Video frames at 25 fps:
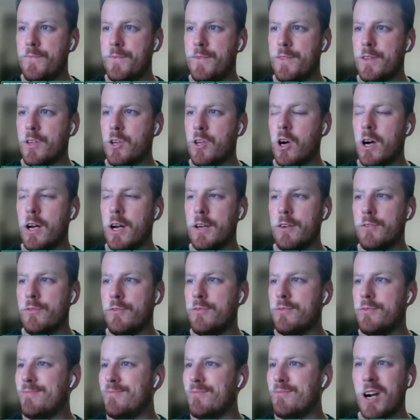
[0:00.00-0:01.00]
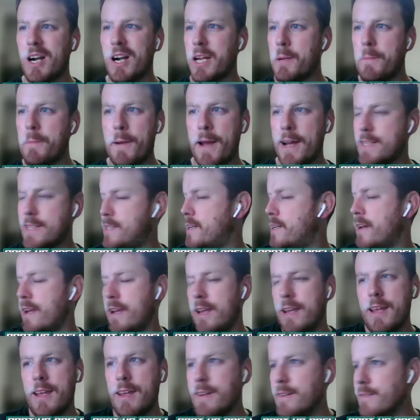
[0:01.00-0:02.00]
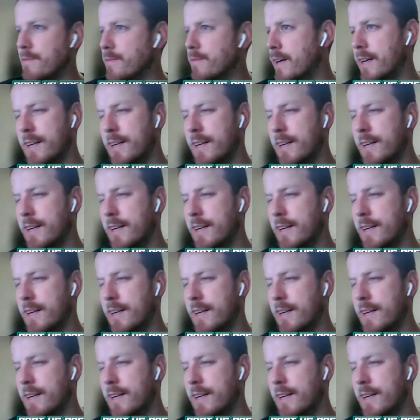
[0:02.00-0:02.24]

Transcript: kind of running capacity,